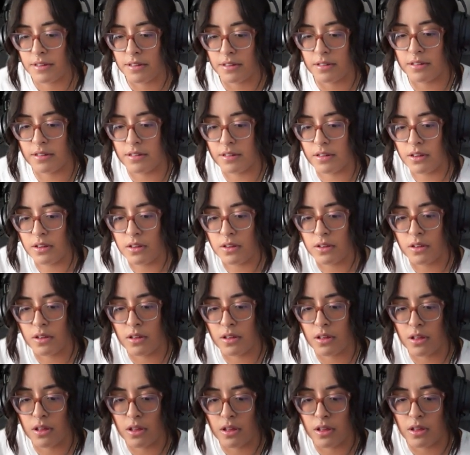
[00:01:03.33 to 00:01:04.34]

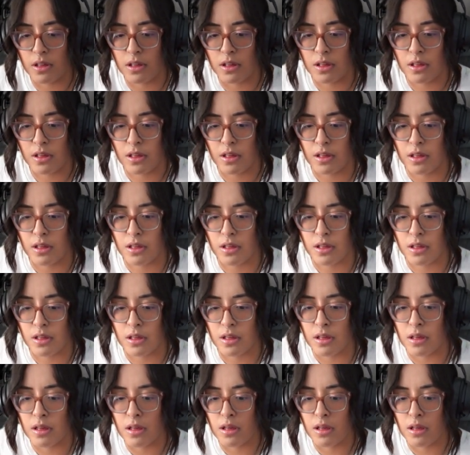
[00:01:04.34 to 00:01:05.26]
Nobody speaks.